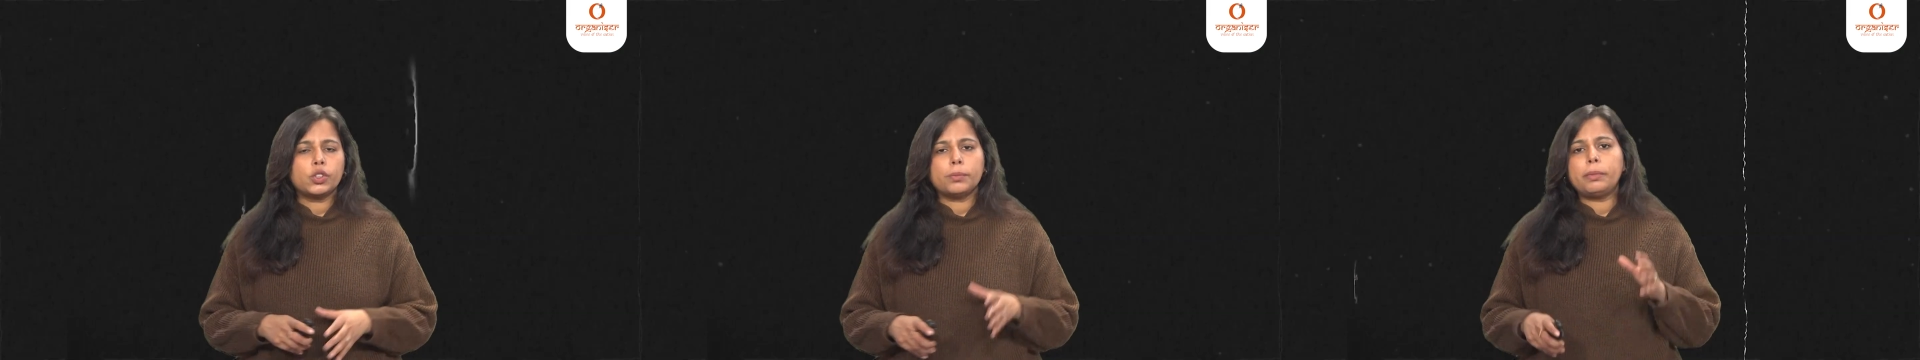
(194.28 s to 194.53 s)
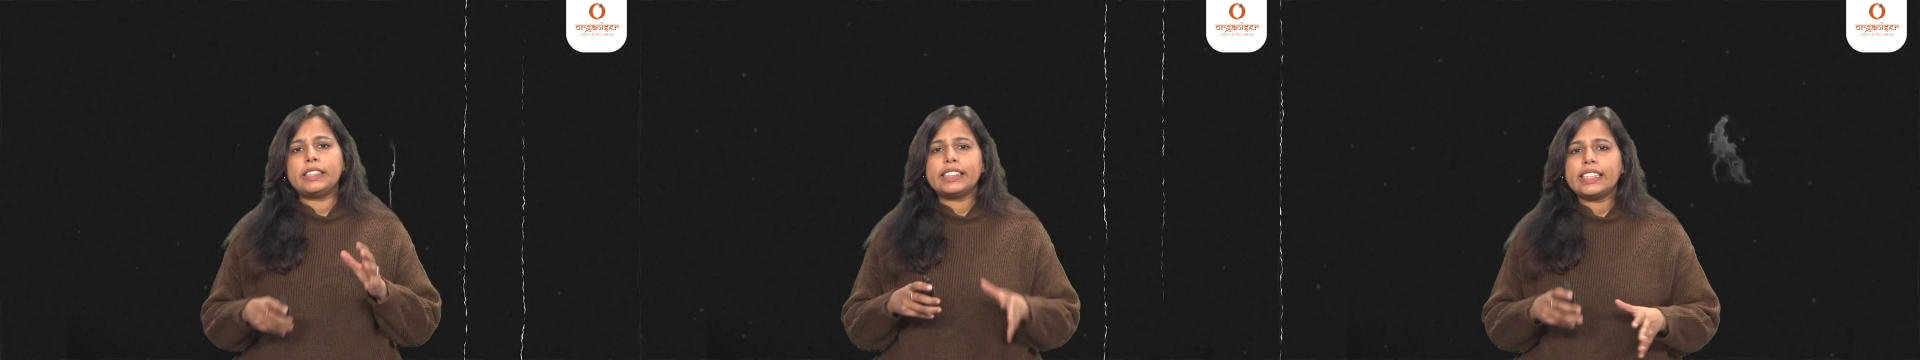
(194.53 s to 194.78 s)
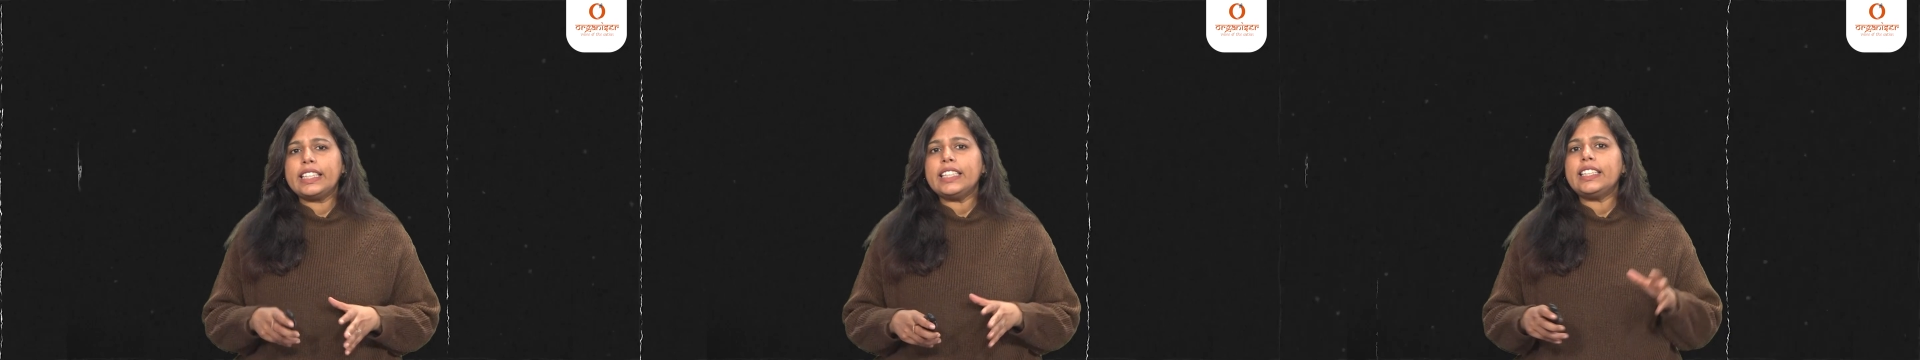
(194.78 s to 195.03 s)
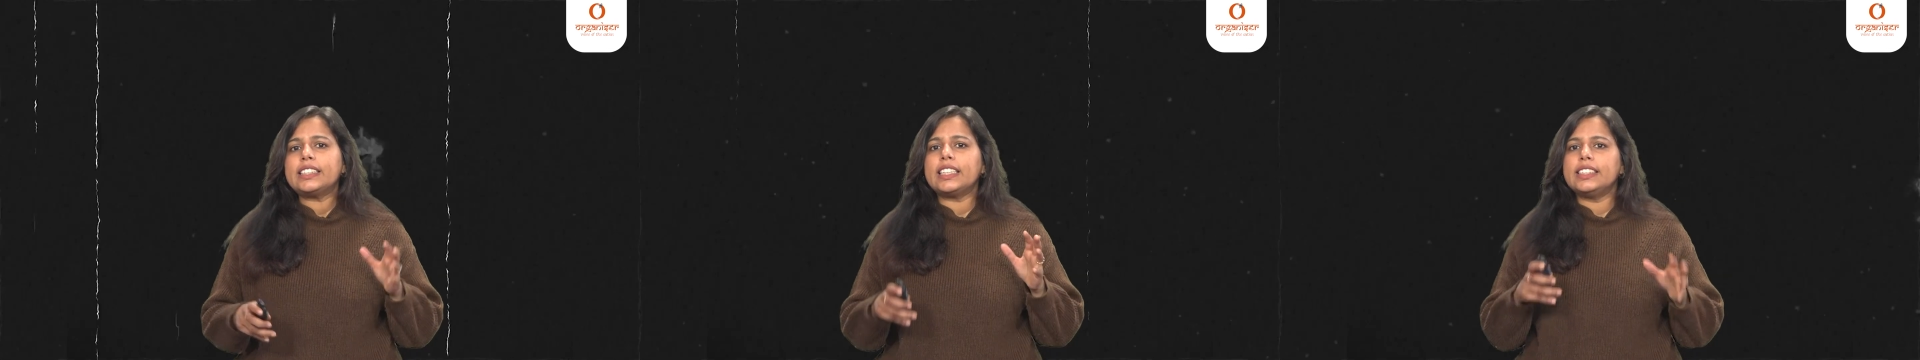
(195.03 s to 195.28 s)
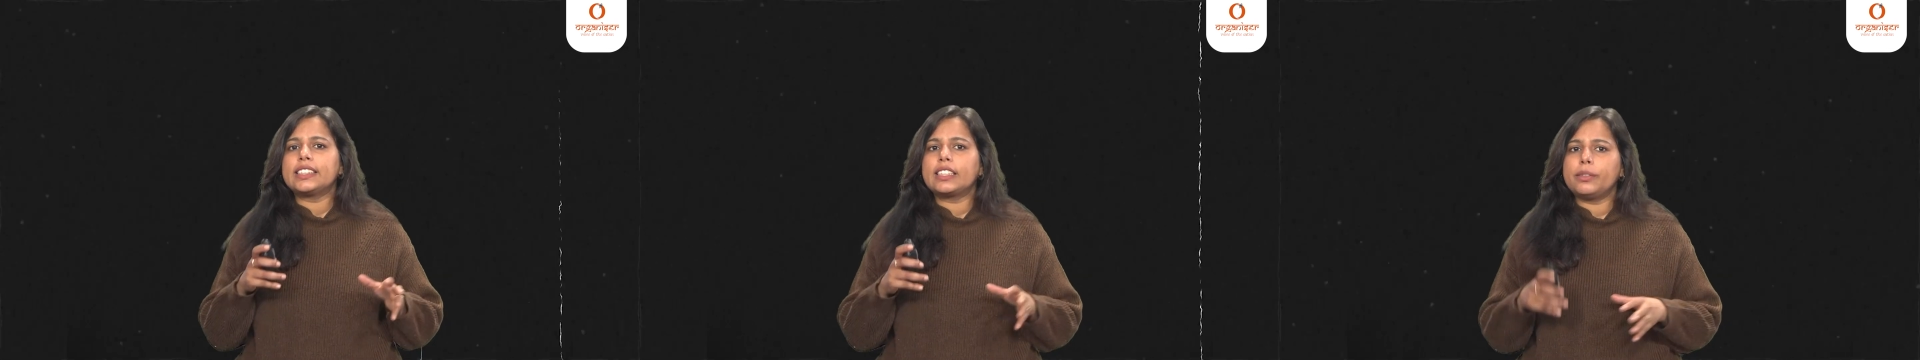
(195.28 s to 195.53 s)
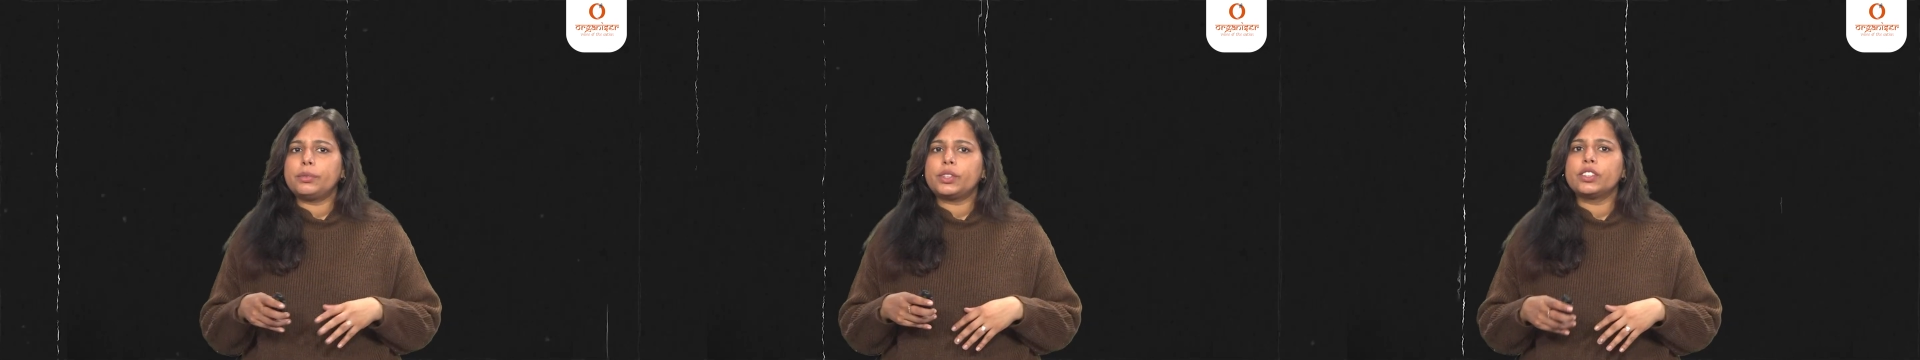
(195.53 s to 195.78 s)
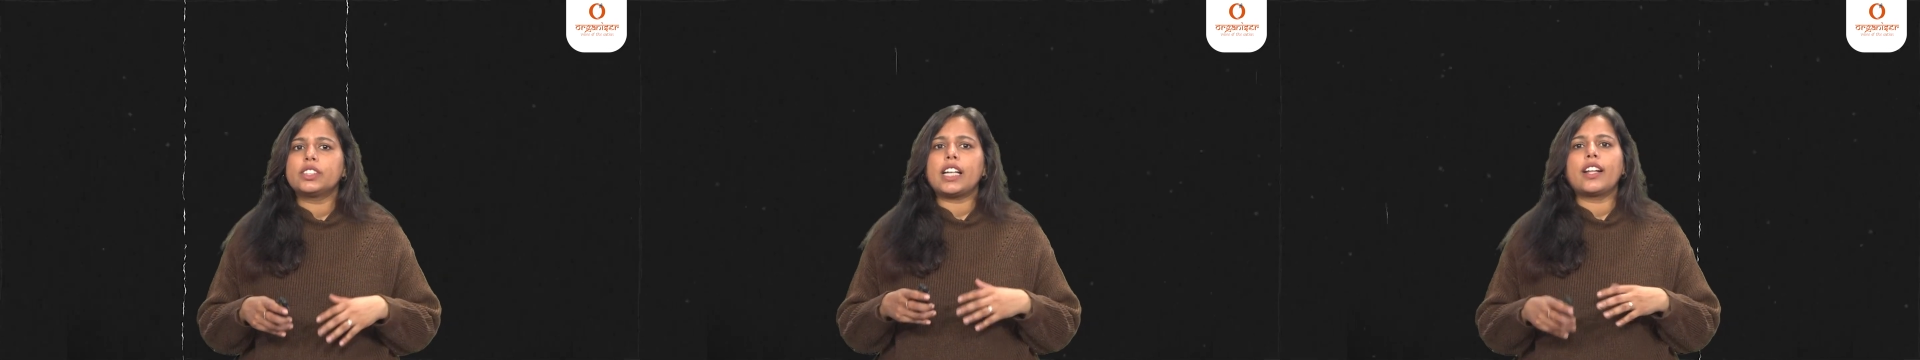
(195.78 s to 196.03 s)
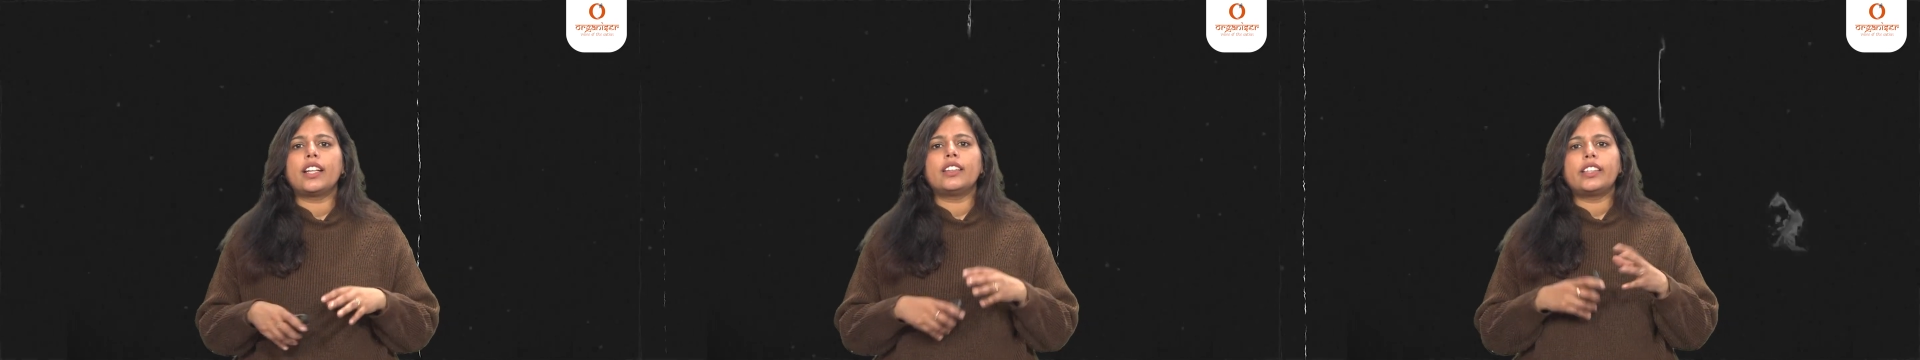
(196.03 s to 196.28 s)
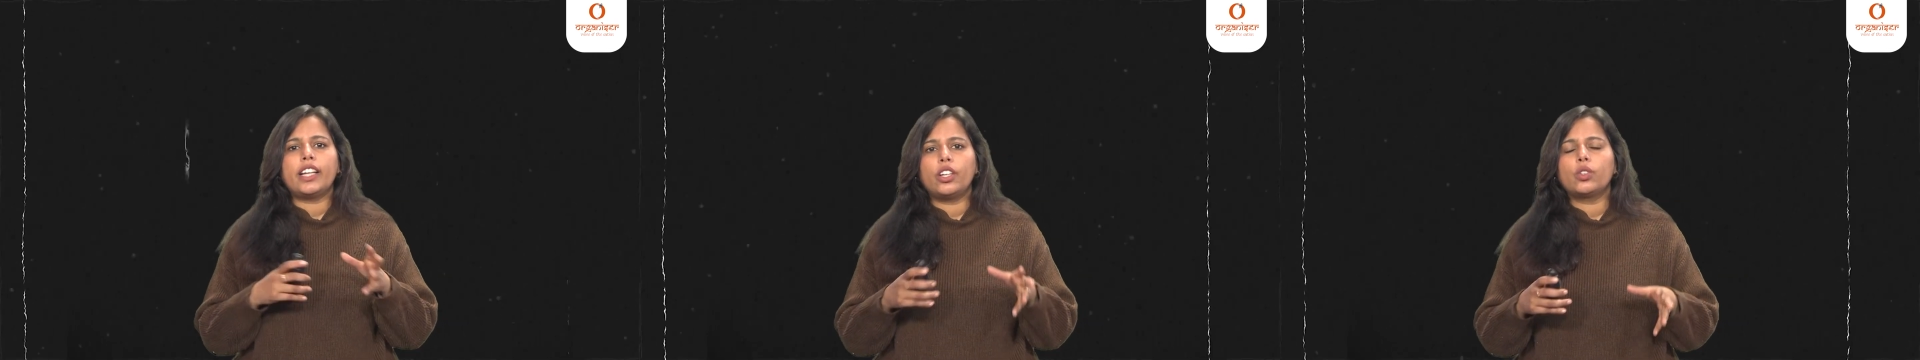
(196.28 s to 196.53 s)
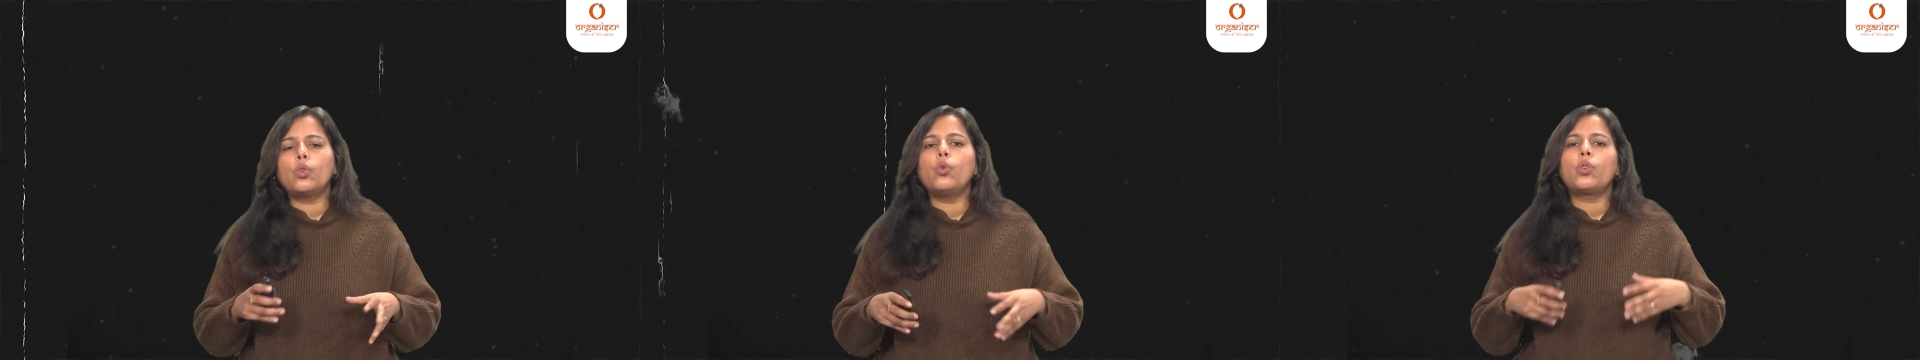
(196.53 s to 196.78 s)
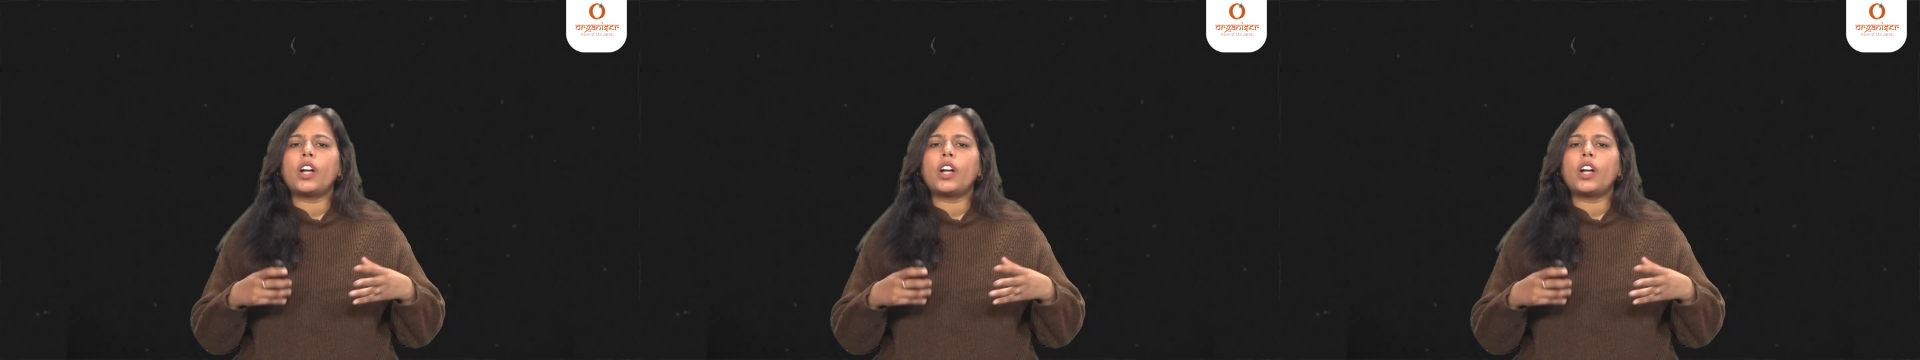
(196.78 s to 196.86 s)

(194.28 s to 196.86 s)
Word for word: So basically these inscriptions are in Telugu,